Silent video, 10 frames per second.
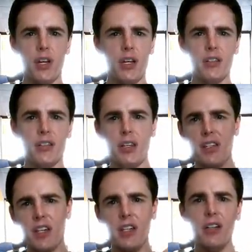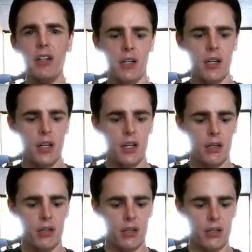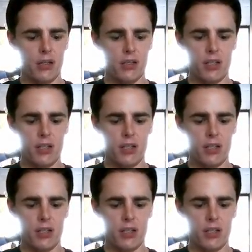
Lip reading: And this area, does